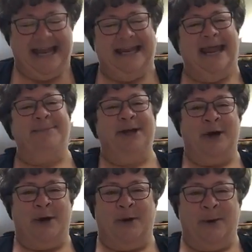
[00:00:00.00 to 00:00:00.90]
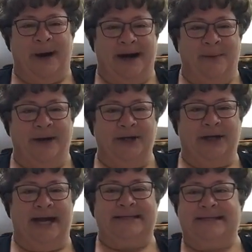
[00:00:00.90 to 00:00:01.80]
Let me know what you
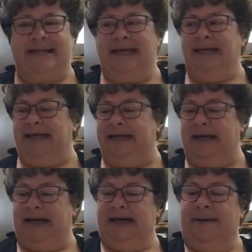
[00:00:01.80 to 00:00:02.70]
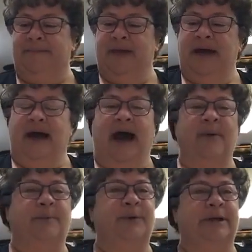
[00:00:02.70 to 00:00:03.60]
guys think. I
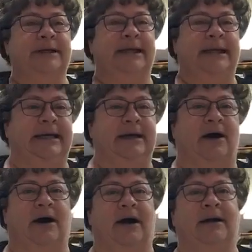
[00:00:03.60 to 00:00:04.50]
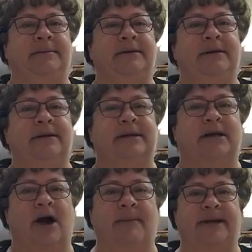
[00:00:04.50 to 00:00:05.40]
will put a link on the
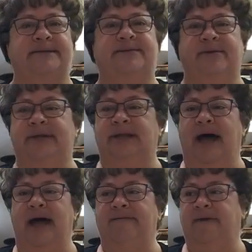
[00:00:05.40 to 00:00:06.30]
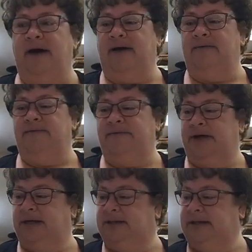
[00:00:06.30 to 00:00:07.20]
comments with the live of
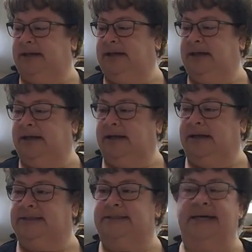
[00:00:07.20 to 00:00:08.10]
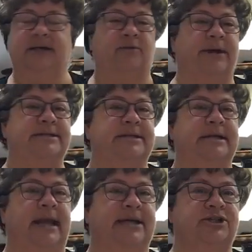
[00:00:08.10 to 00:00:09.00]
the, to take you right to the
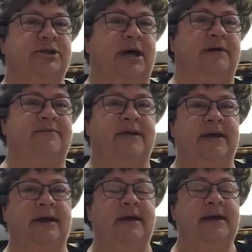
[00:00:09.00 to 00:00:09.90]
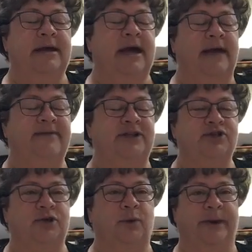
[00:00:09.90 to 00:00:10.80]
collection of the
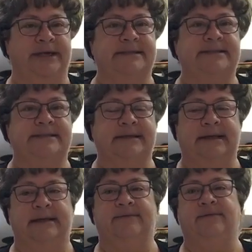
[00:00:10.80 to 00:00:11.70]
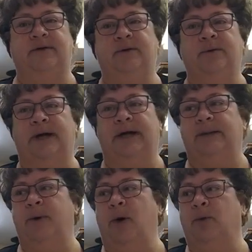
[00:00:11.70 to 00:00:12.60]
Adventure Awaits if you
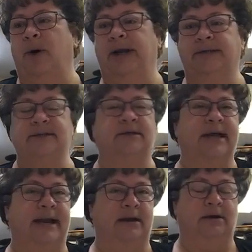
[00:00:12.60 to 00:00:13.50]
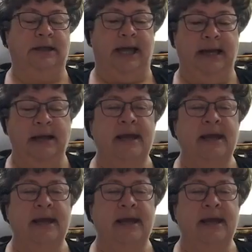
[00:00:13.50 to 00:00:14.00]
are wanting to look at it online.